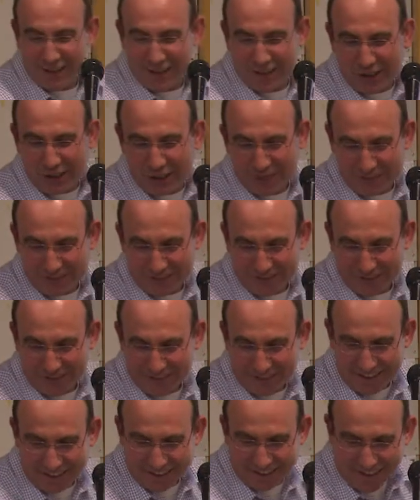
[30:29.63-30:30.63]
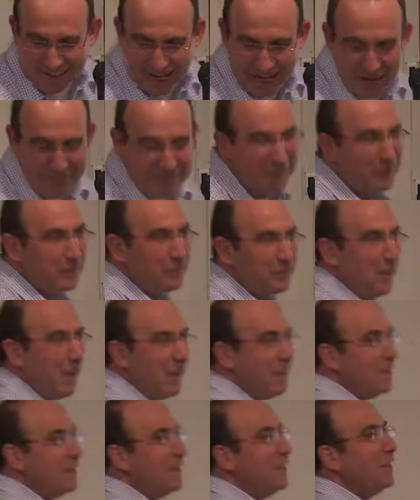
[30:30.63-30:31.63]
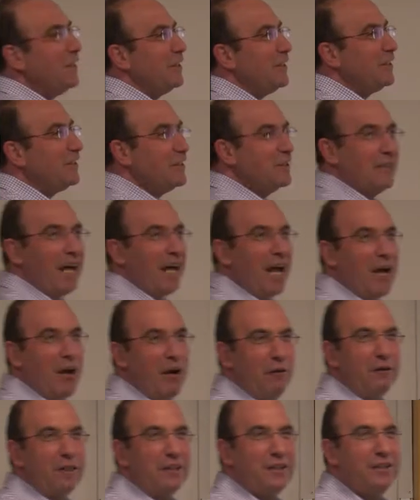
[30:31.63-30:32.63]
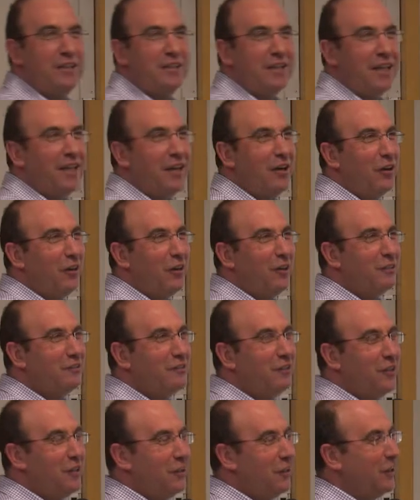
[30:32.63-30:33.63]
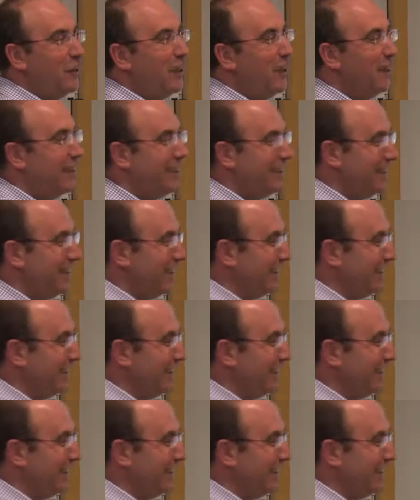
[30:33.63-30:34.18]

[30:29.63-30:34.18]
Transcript: So I hope that all of you heard